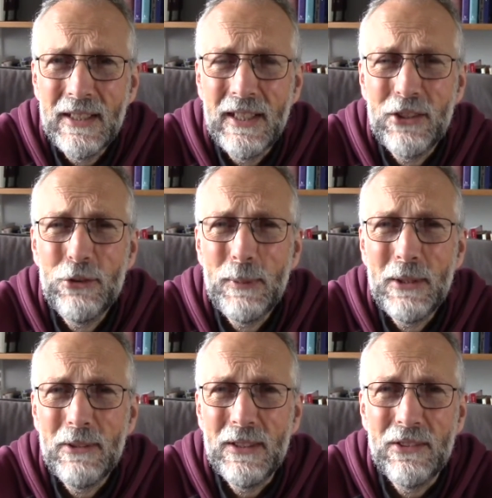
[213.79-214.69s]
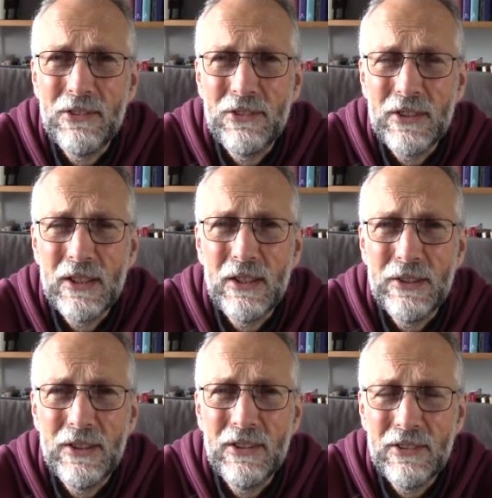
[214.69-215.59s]
experienced God
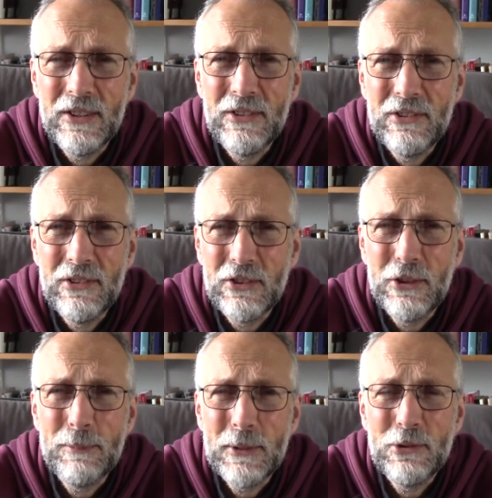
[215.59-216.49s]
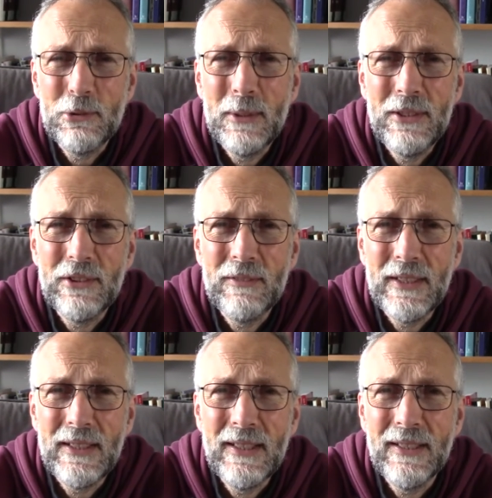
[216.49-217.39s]
in so special ways over
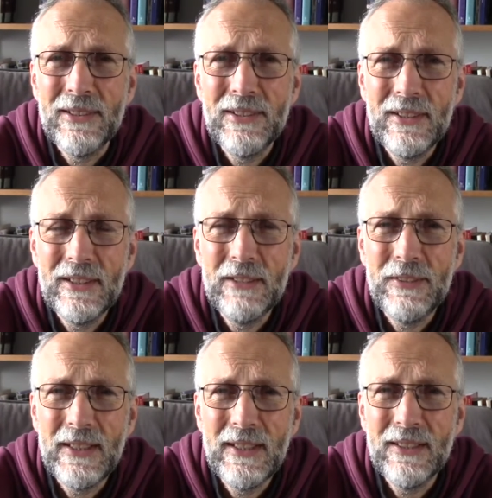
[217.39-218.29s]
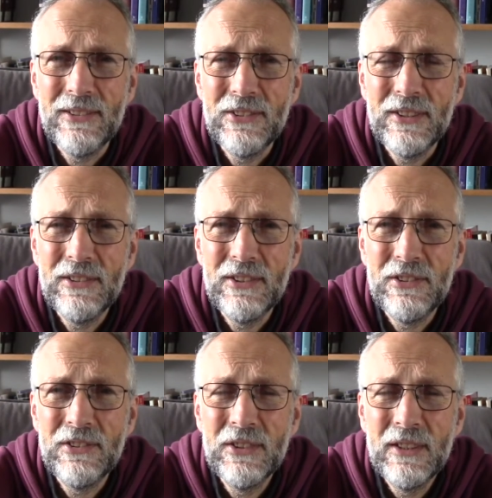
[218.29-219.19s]
the years, and